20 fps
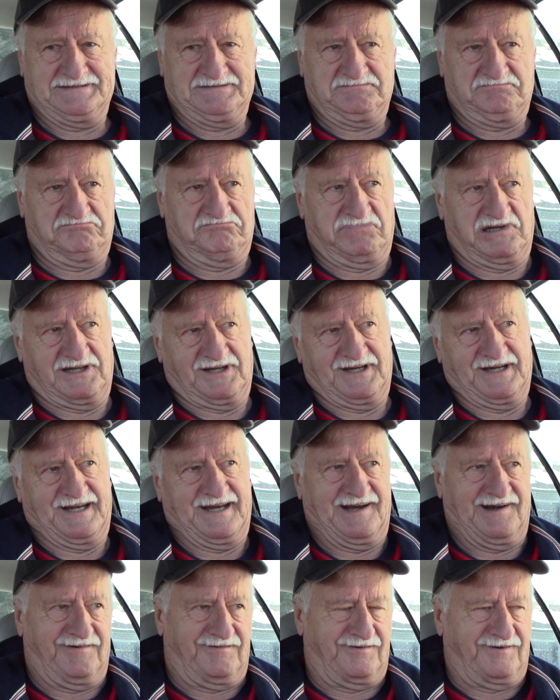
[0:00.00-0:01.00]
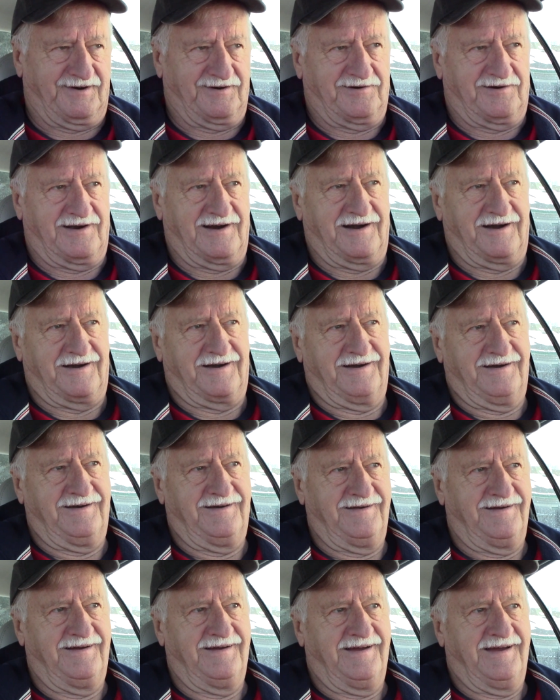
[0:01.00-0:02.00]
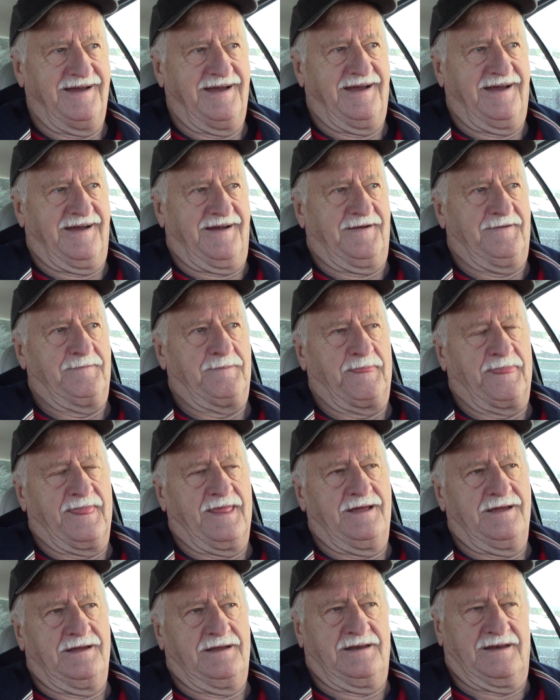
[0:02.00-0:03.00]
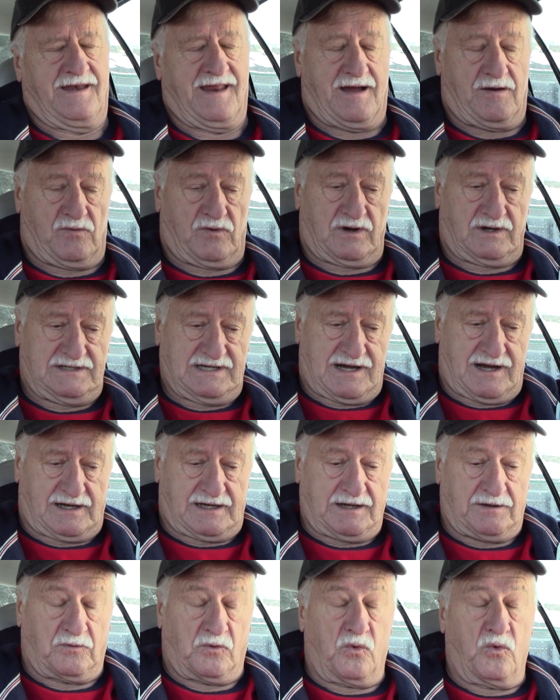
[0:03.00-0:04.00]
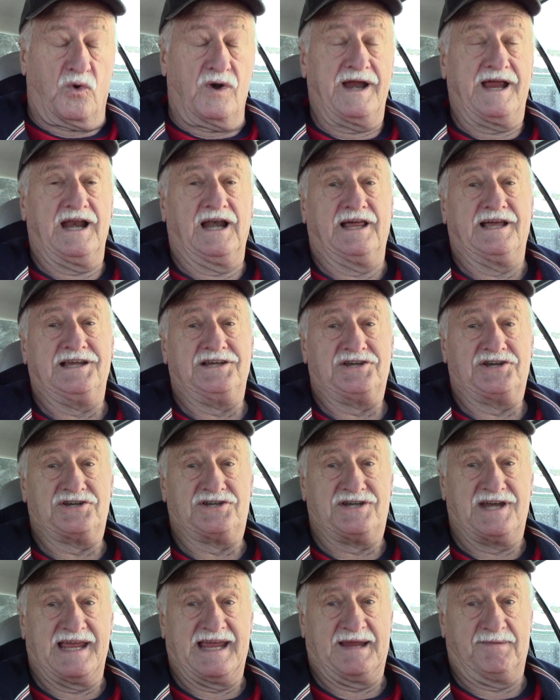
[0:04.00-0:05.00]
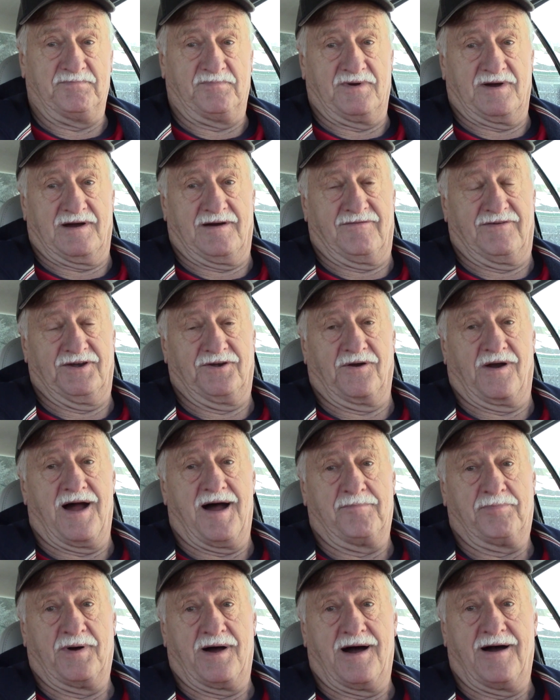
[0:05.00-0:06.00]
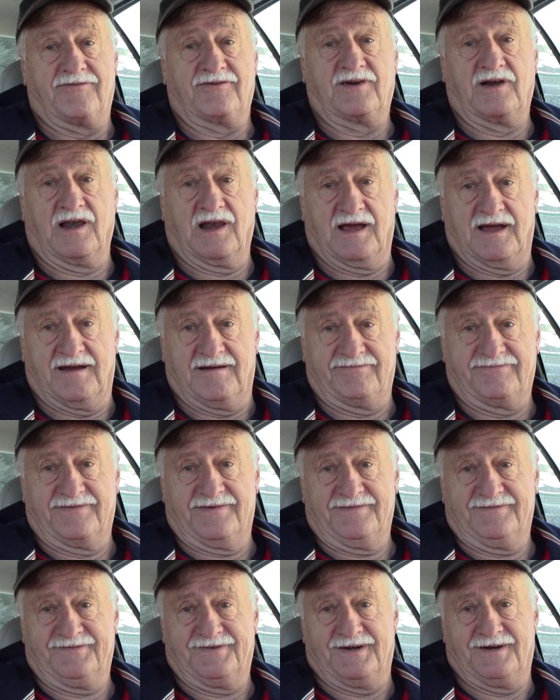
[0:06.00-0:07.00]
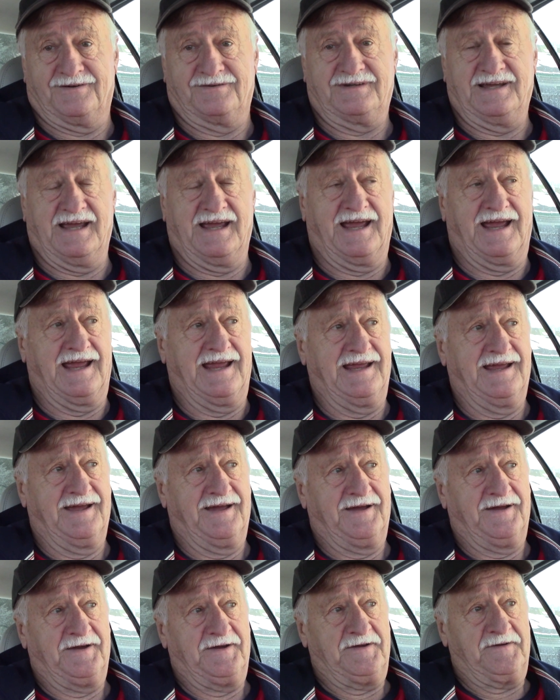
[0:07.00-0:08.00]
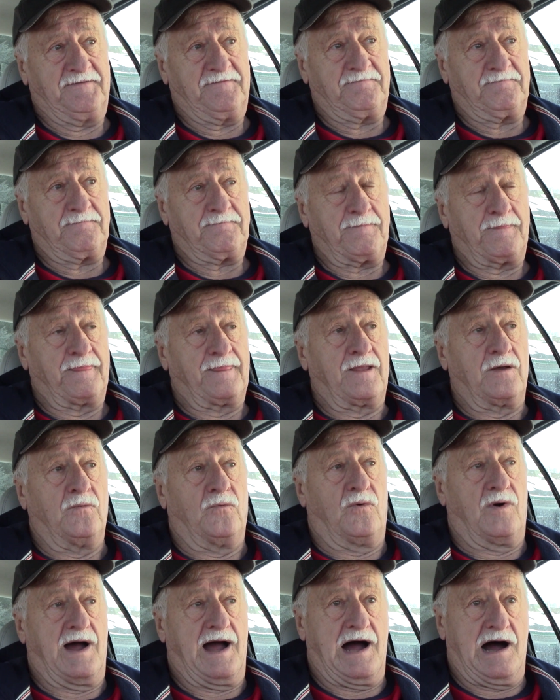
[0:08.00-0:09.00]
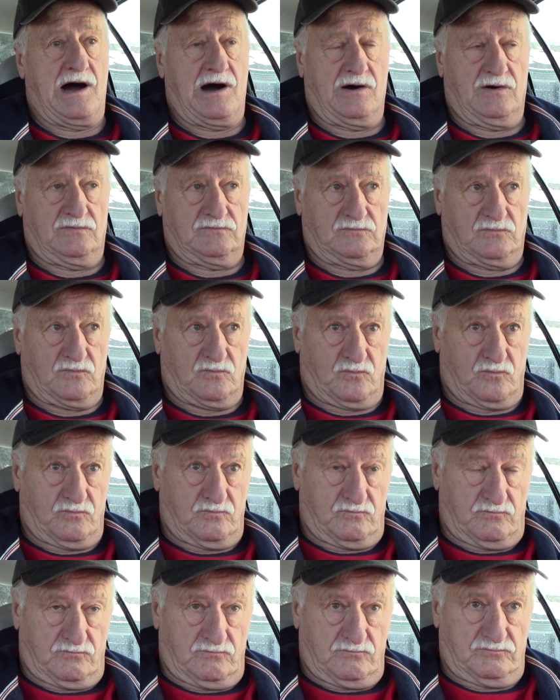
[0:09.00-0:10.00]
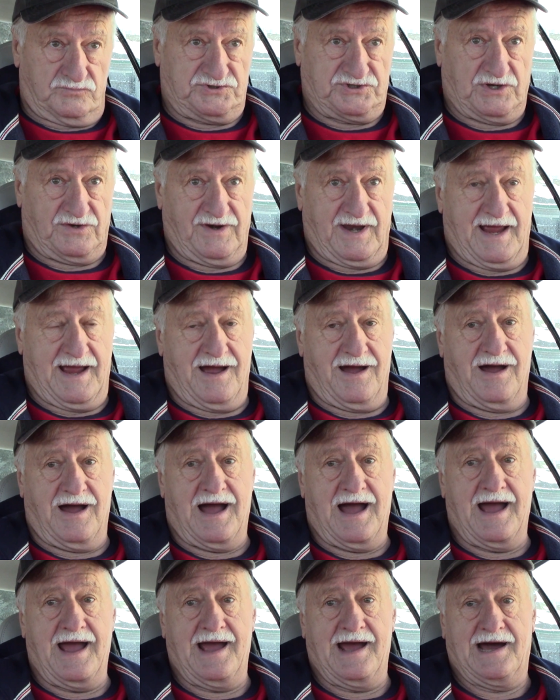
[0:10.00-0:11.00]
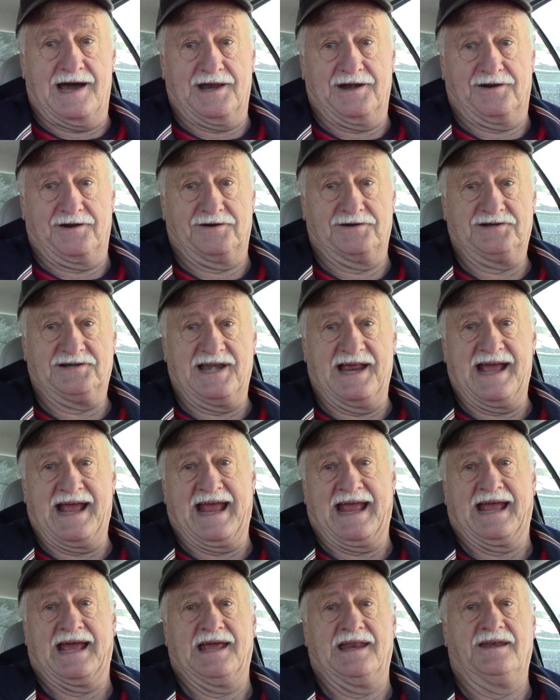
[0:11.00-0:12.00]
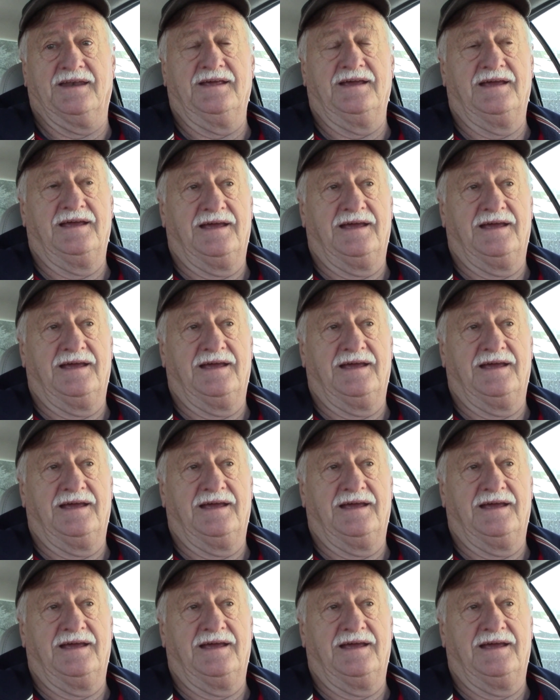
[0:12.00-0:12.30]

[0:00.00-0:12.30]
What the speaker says: Blood everywhere. Now, we're talking really steep of a drop-off cliff. Okay. Well, so now I understand.